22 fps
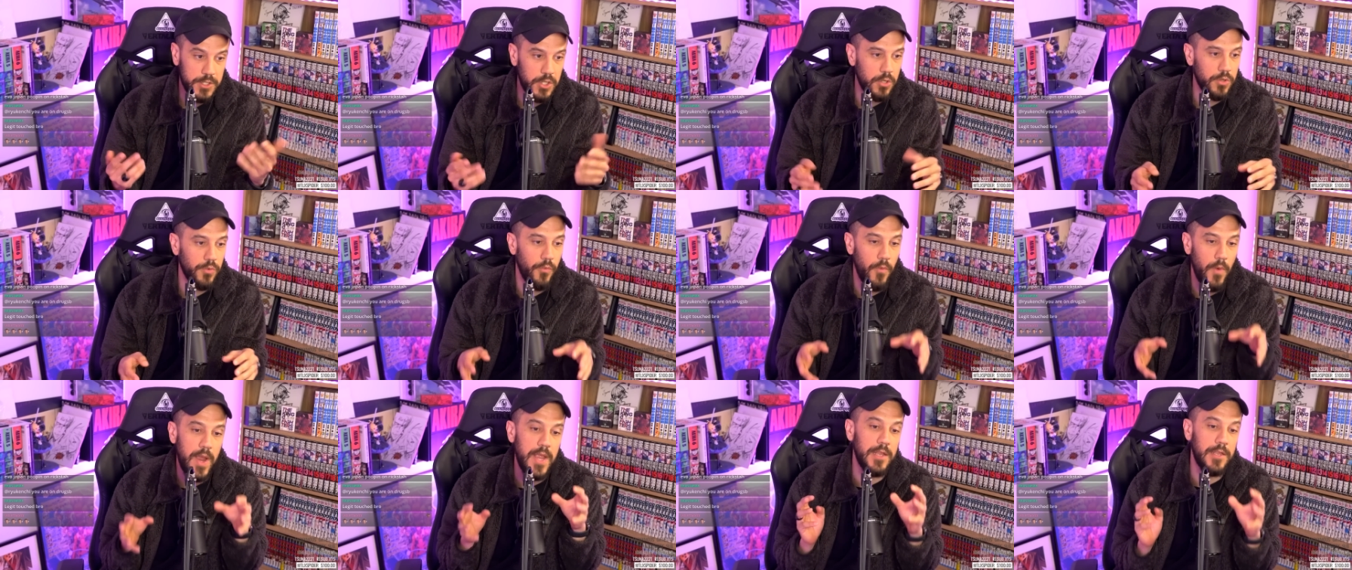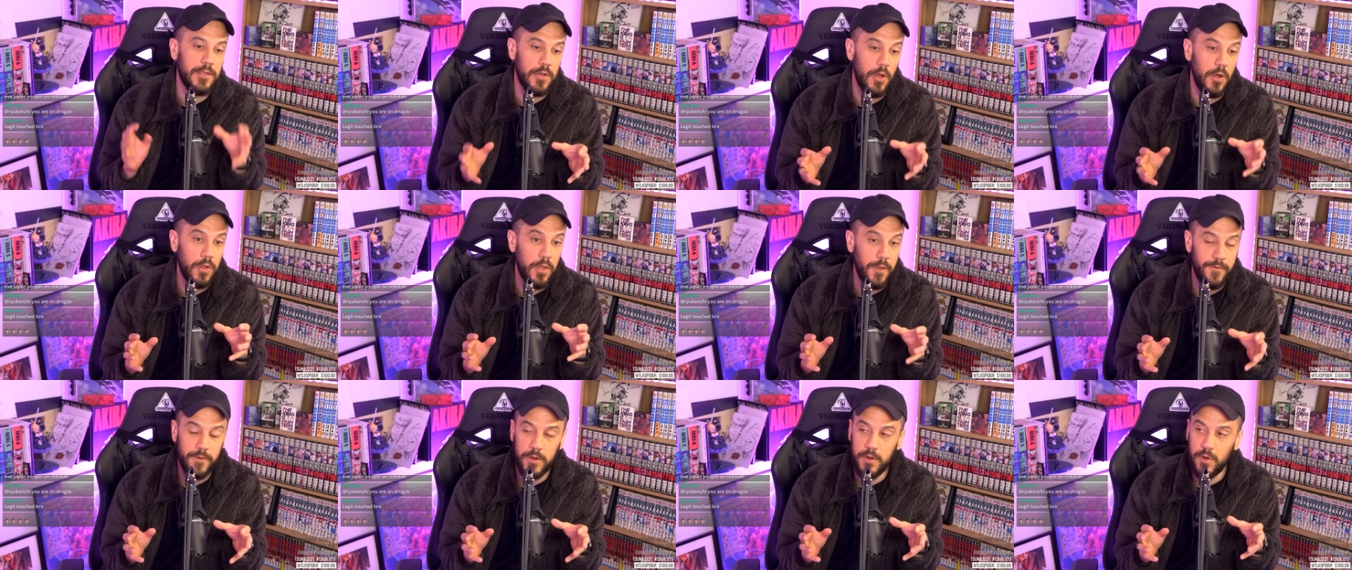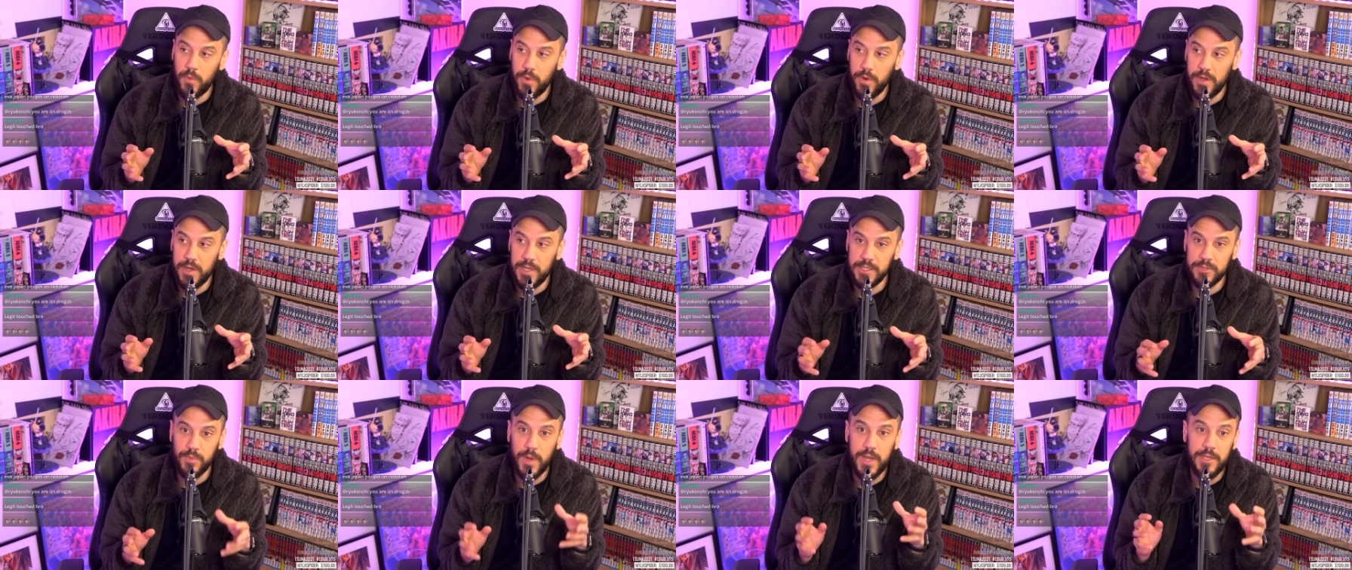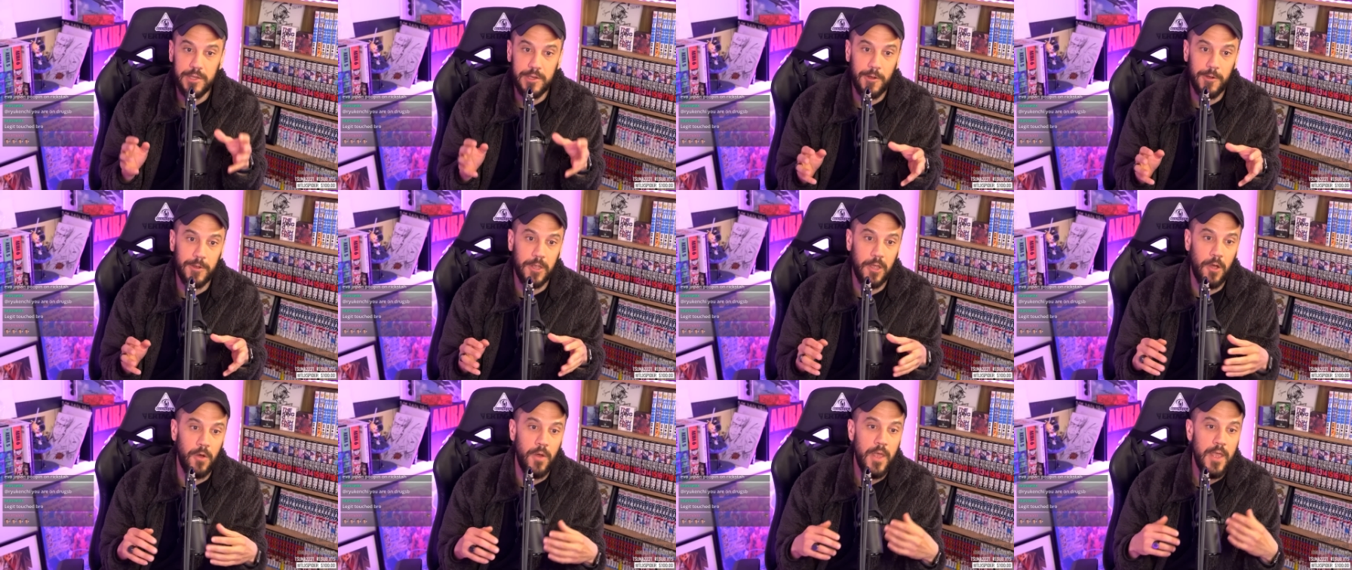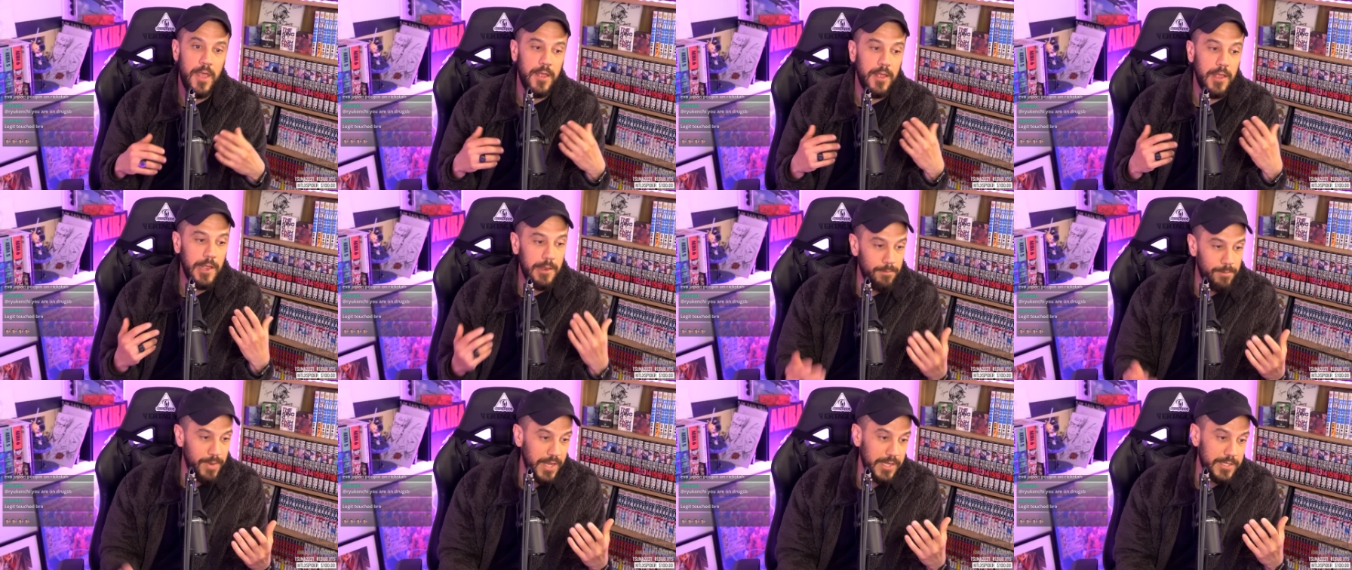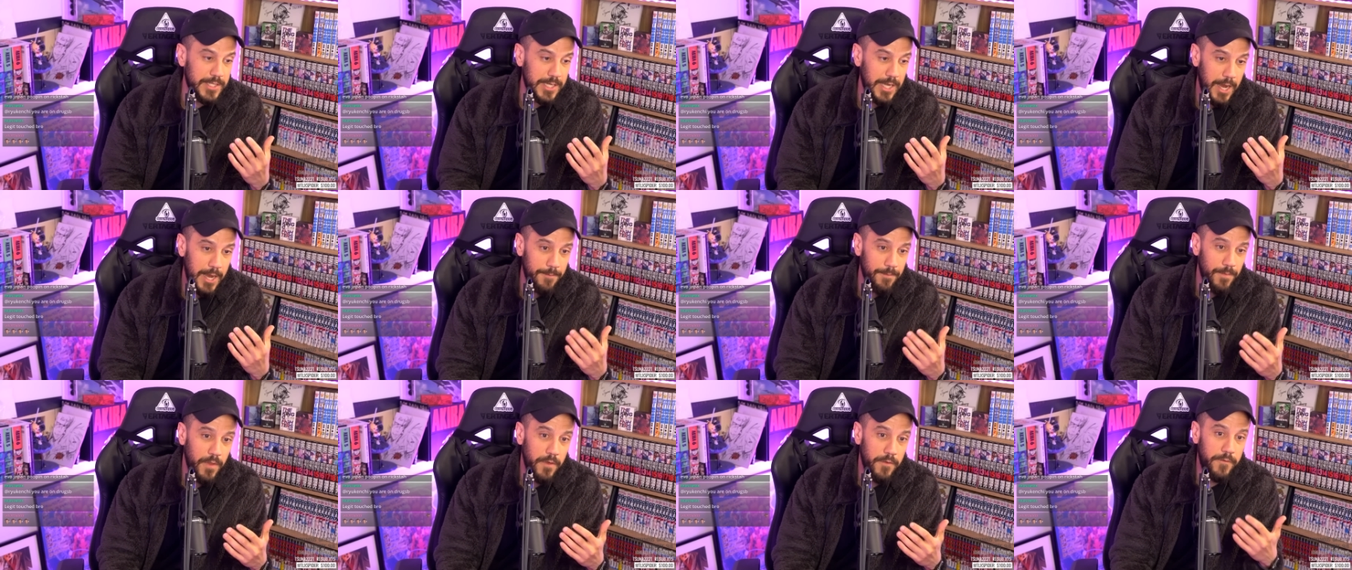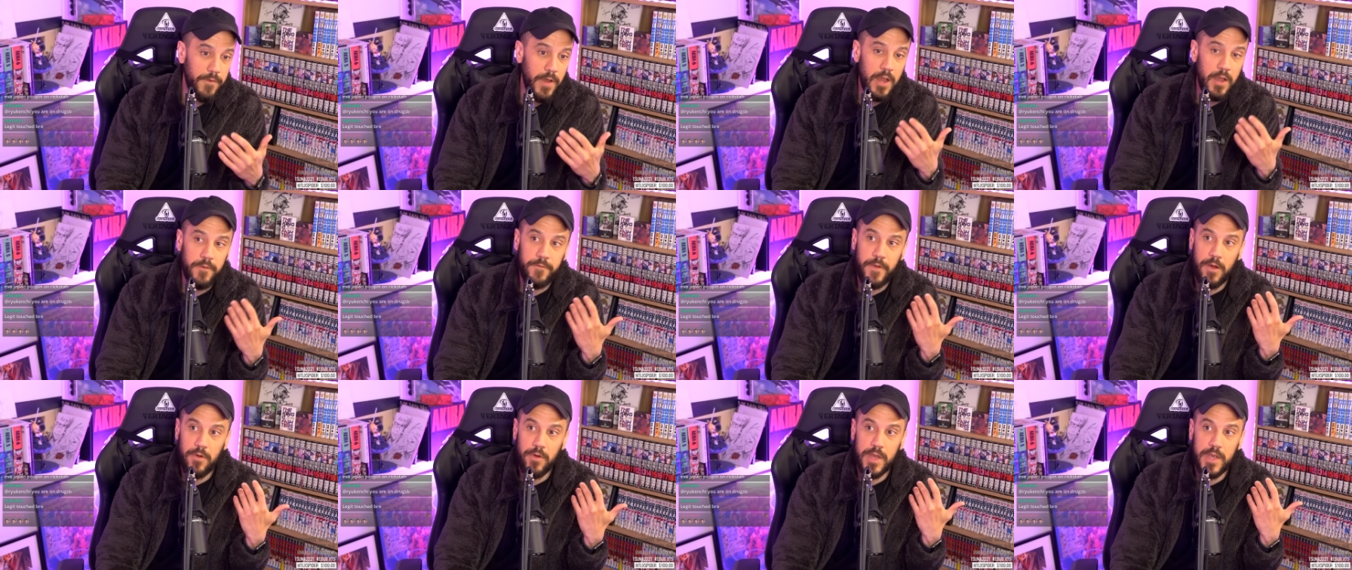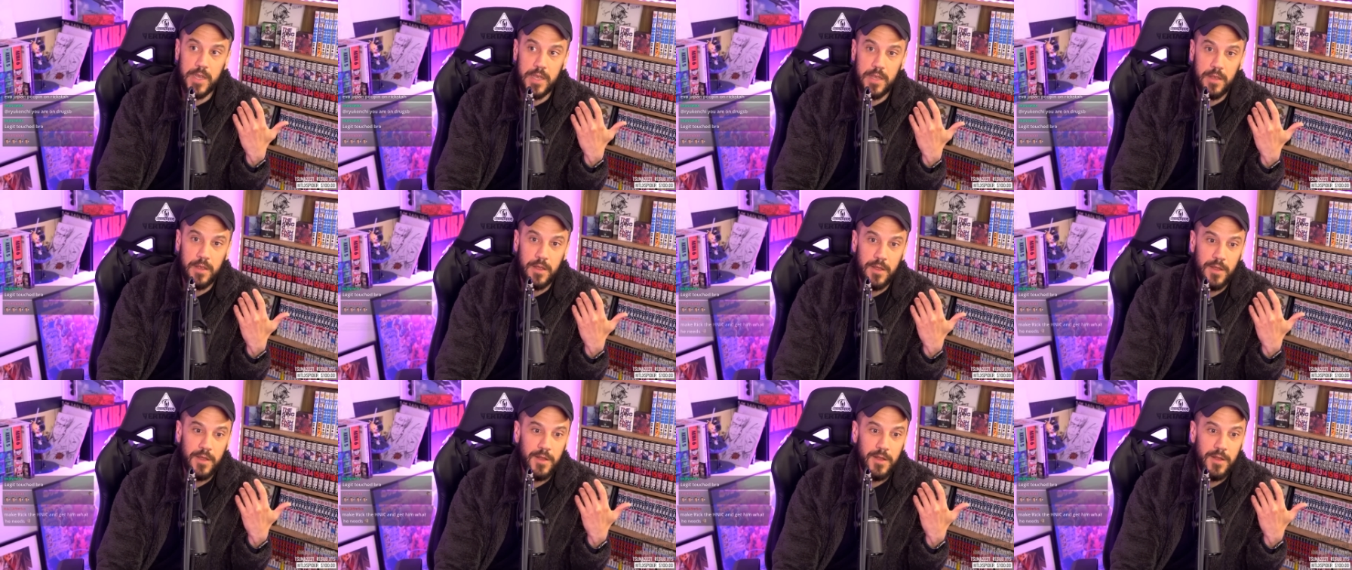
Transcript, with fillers: So it's right in Tokyo. If you don't know where it is, right in Tokyo, in Big Sight. Very, very